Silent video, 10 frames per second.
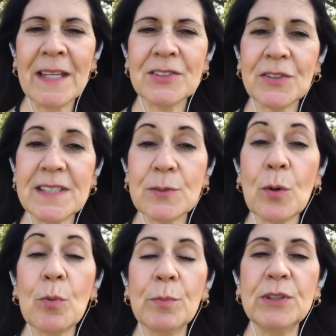So this is
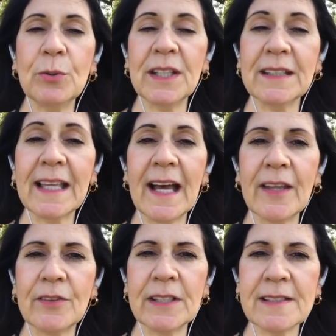what we'll be doing in the
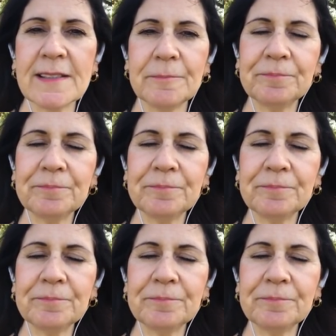gatherings.